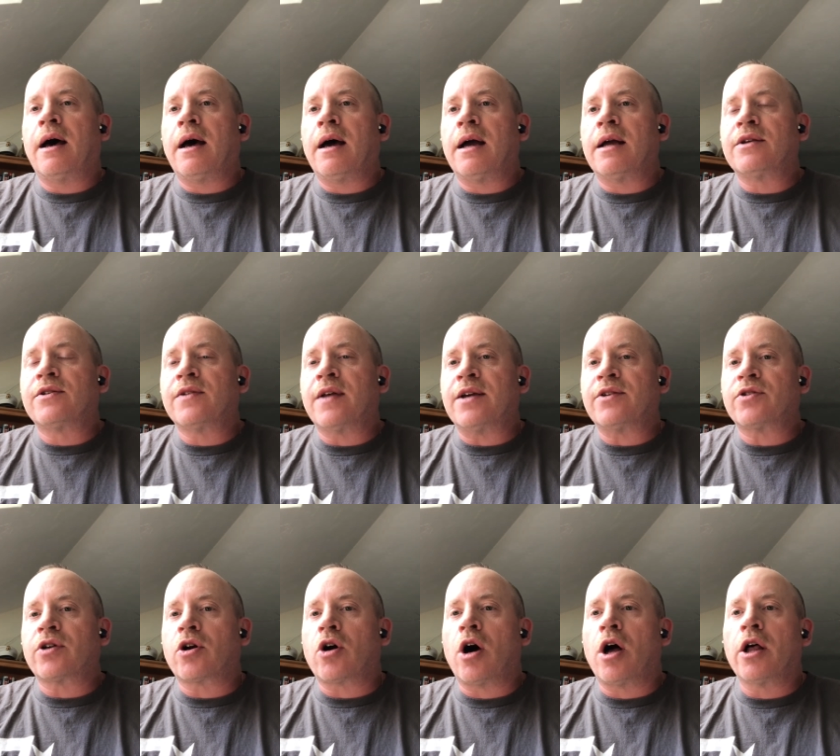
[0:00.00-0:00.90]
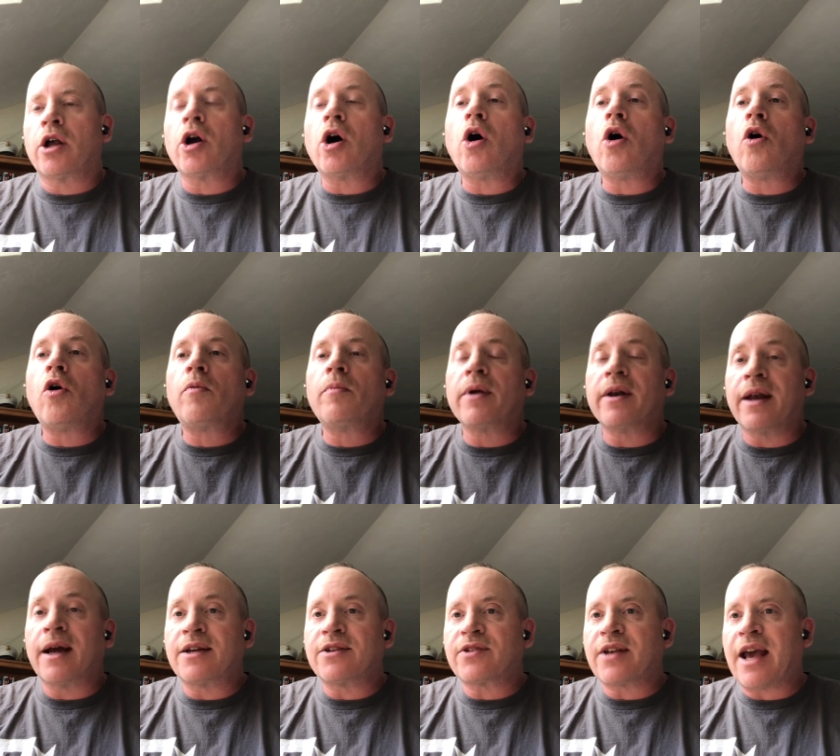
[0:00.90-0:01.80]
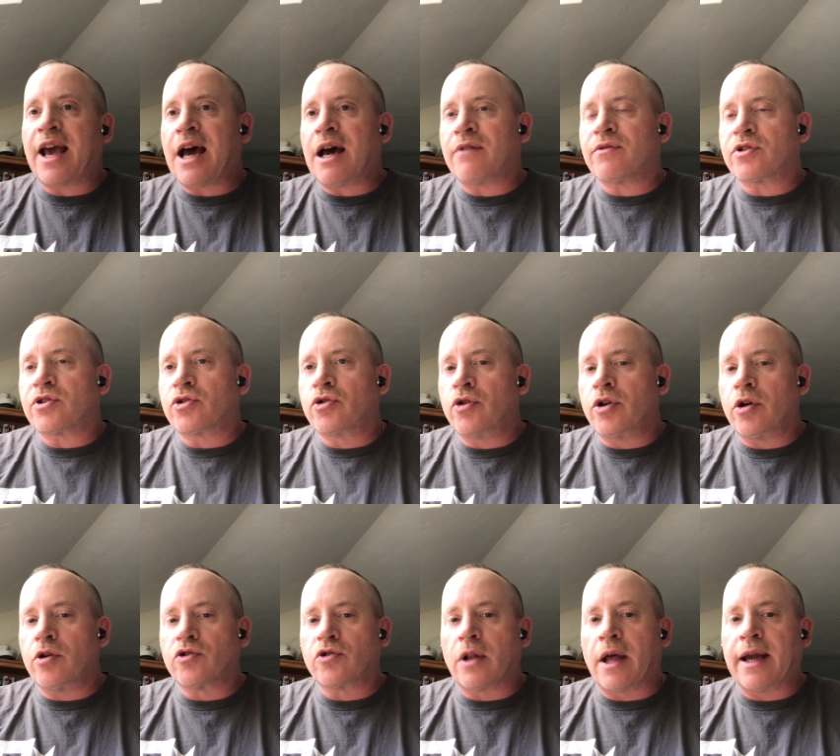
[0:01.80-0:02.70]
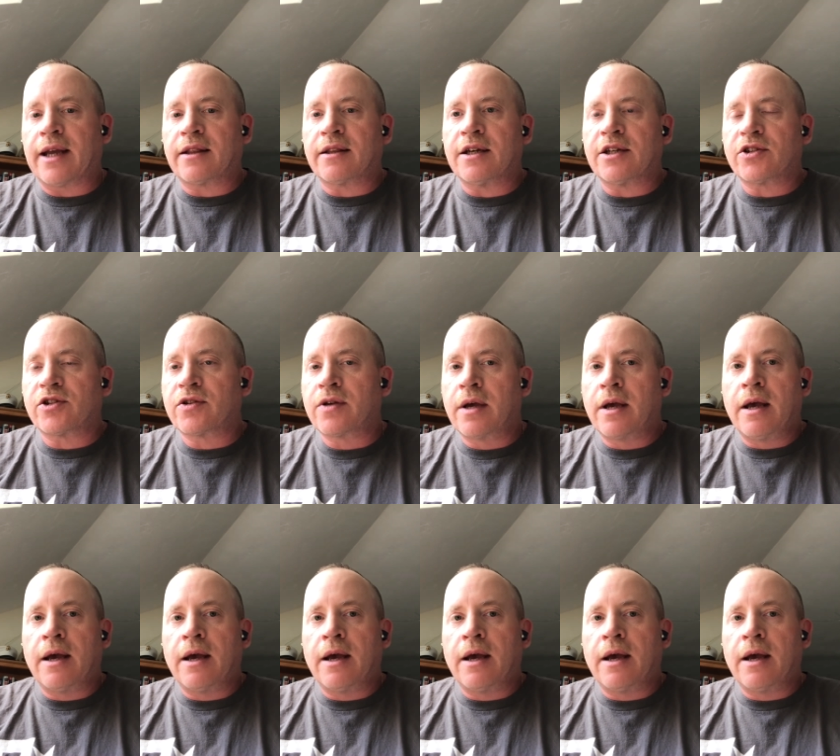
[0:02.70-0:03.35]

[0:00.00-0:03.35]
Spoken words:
it's nice to call it home and nice to have a studios like this.